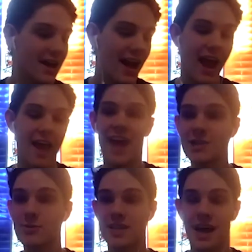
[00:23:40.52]
And
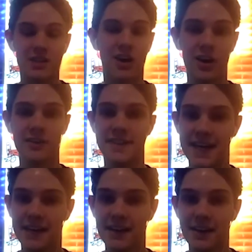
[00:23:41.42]
that's what Donta Hall
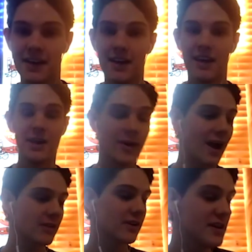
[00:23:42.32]
did. He went
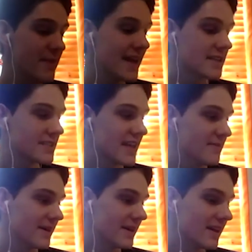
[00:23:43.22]
out there, he made a
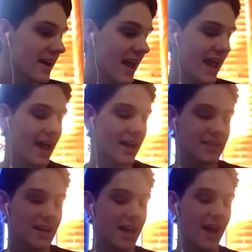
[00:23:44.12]
statement, and
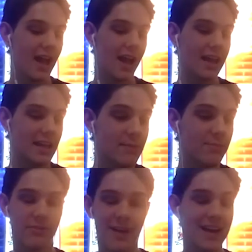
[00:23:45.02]
he
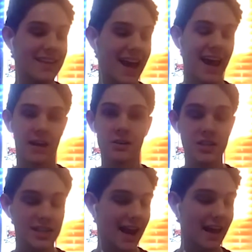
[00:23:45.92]
provided that energy
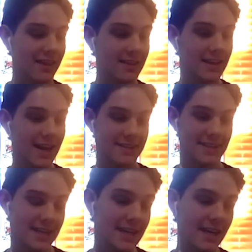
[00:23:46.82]
that I think the Nets
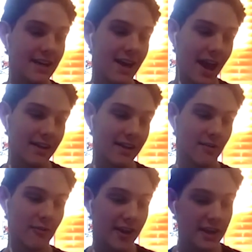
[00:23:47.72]
needed to
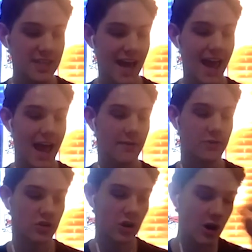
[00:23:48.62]
finish that half
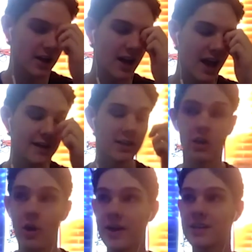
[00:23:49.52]
strong and to
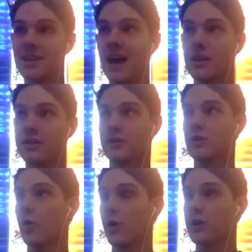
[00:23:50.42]
go into that third
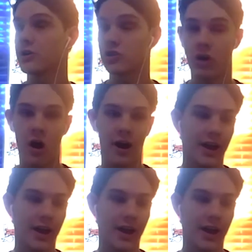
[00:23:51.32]
quarter strong